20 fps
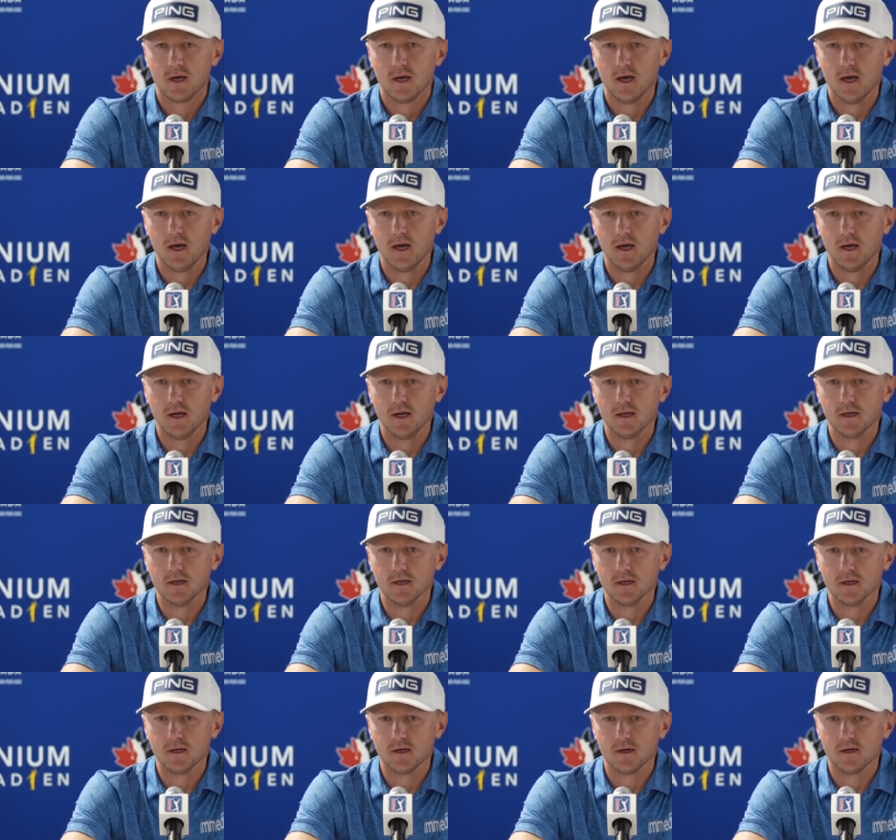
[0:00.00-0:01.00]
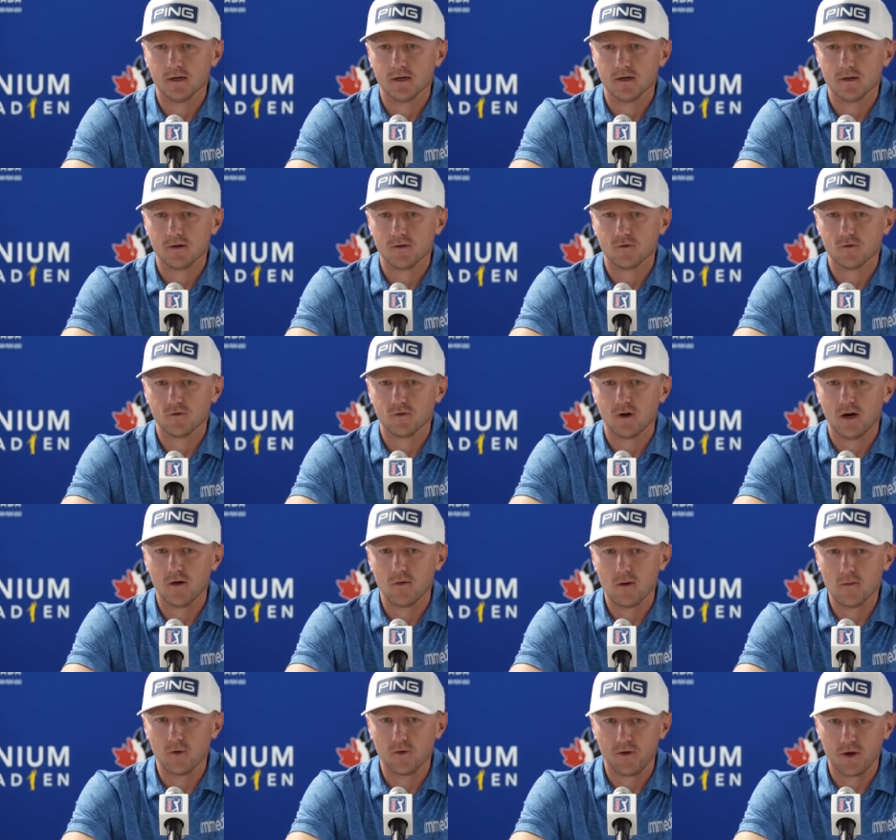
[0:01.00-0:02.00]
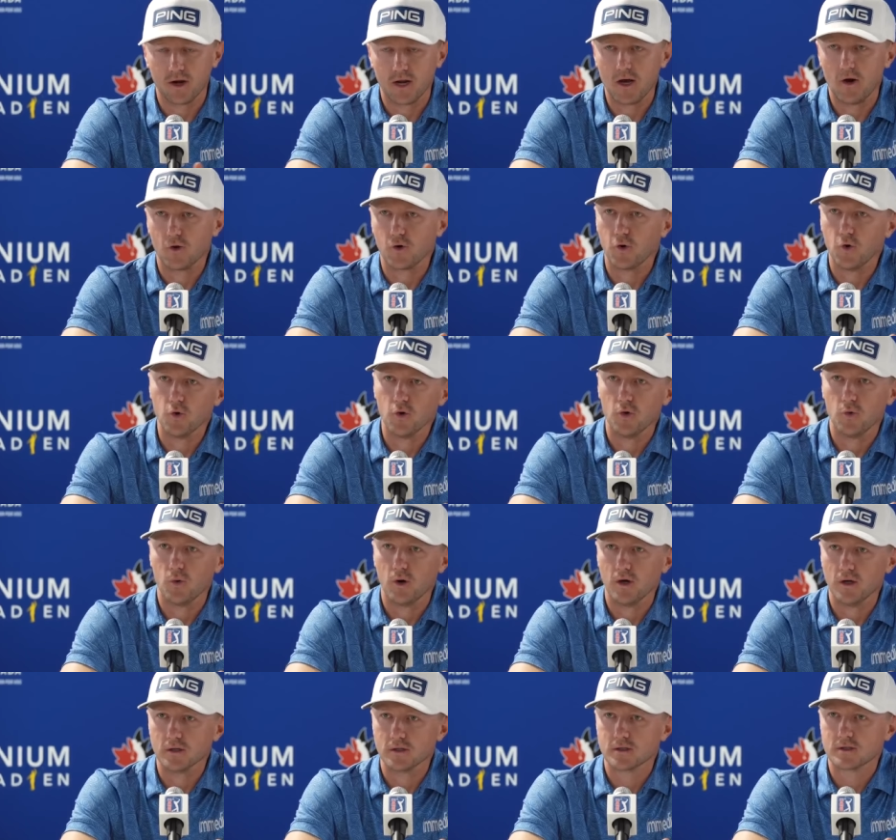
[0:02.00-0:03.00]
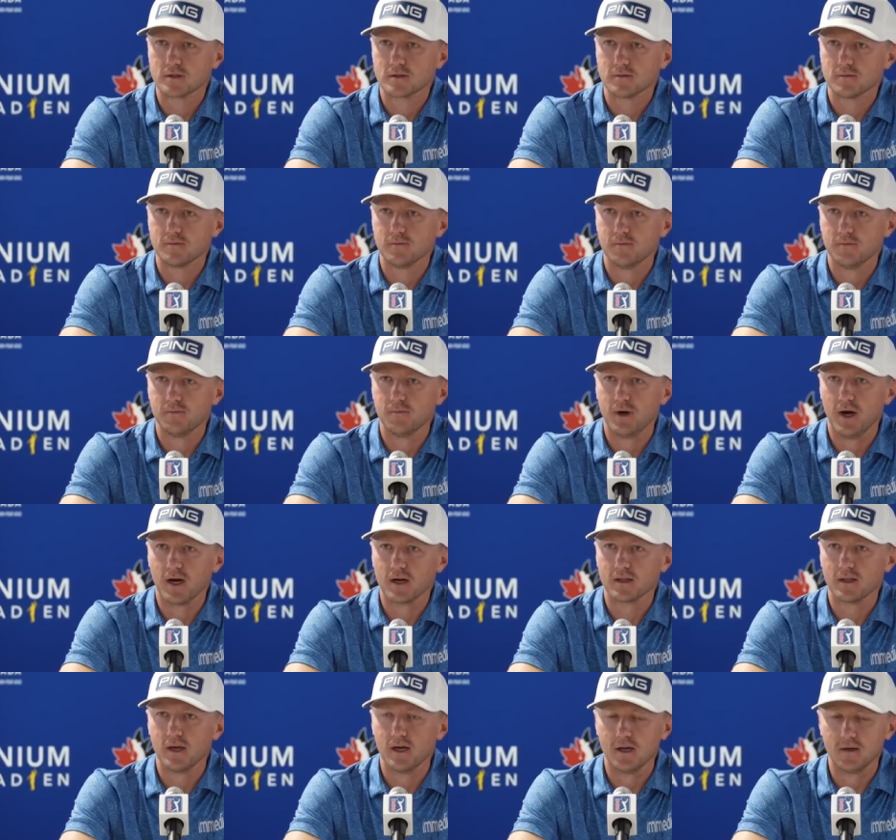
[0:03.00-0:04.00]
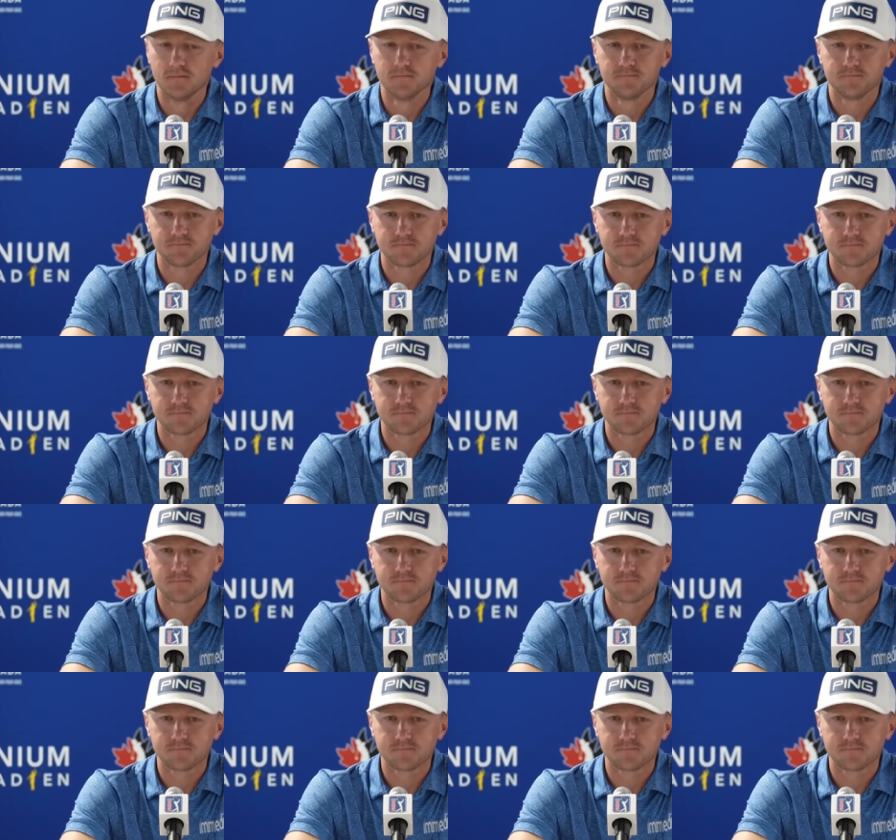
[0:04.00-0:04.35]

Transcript: And I remember thinking how cool it was back then.